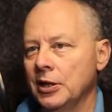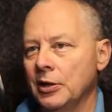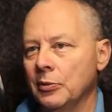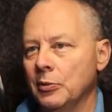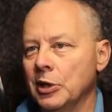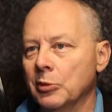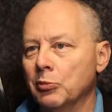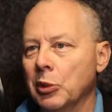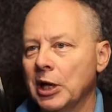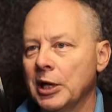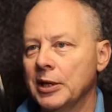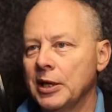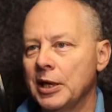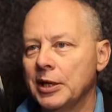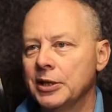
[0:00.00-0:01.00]
we can play
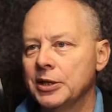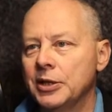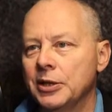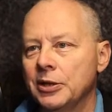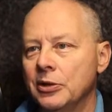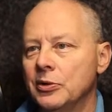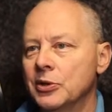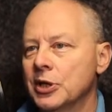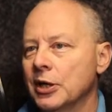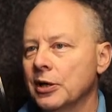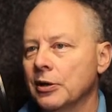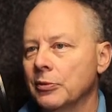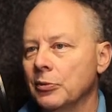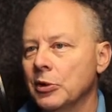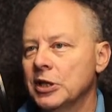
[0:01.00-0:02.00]
that
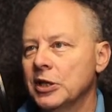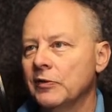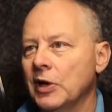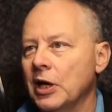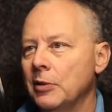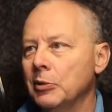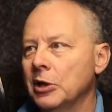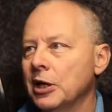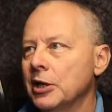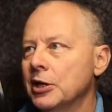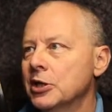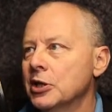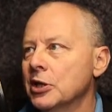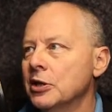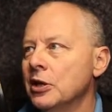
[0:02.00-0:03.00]
using whatever
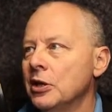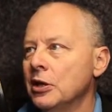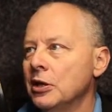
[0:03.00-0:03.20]
application.